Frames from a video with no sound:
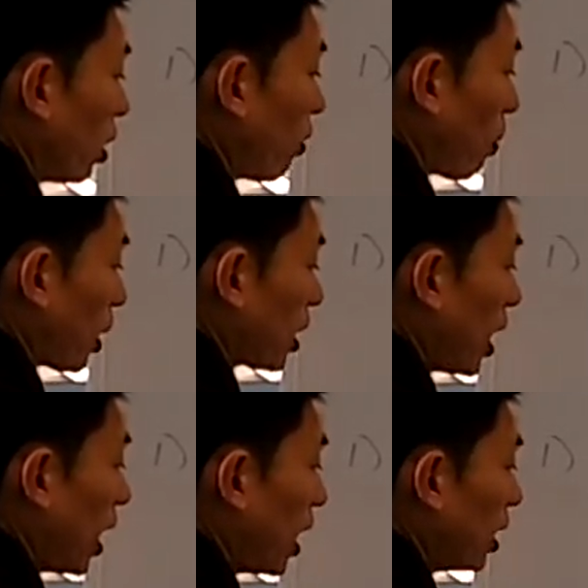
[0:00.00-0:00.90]
divided by
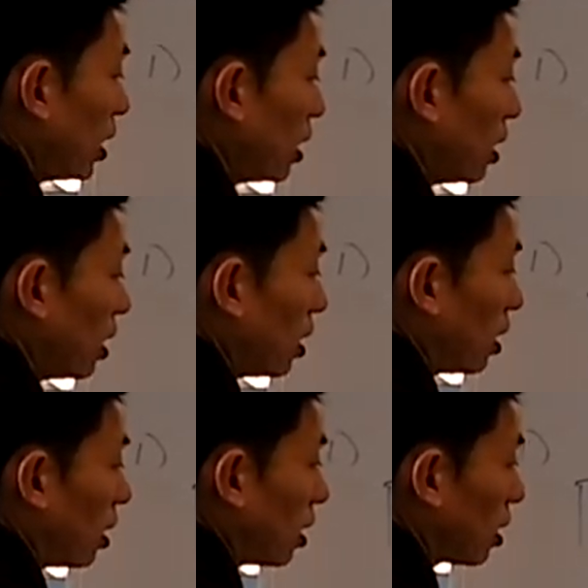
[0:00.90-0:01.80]
10,
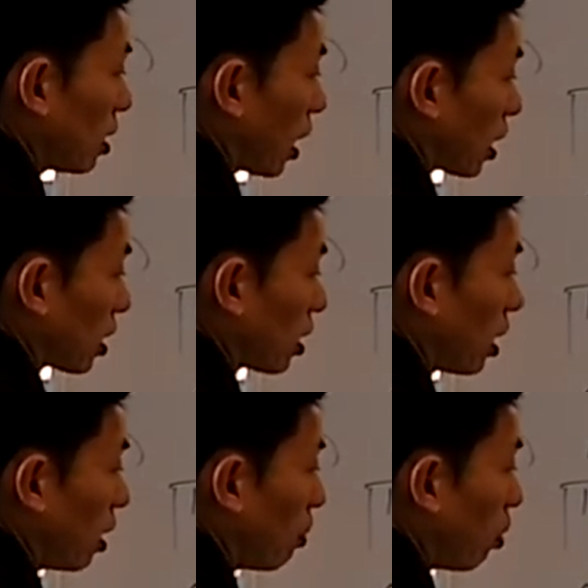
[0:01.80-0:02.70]

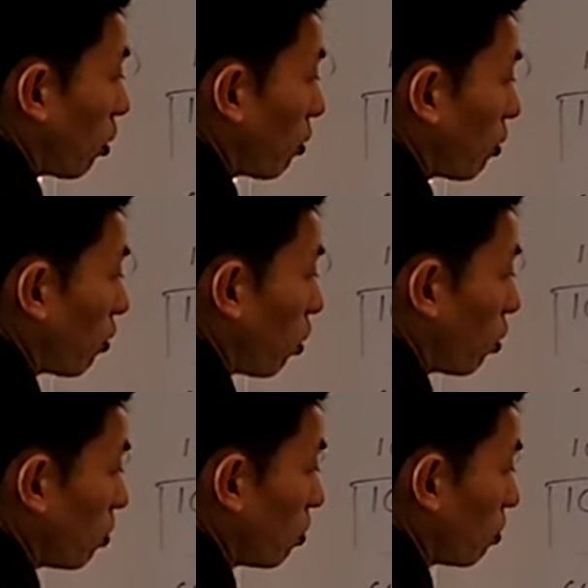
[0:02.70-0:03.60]
6.4.
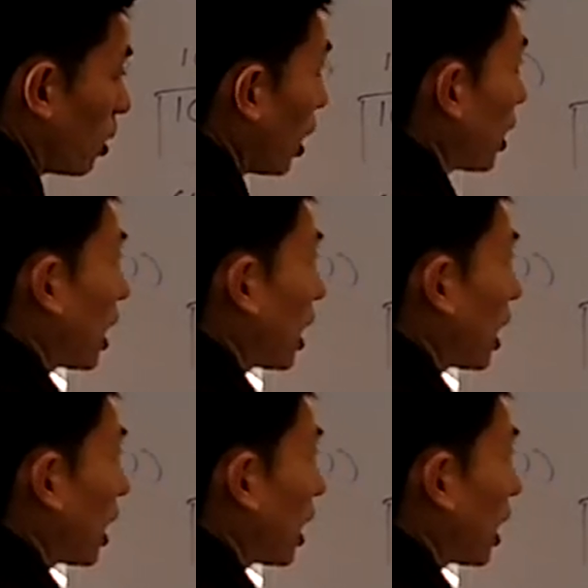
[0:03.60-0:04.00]
And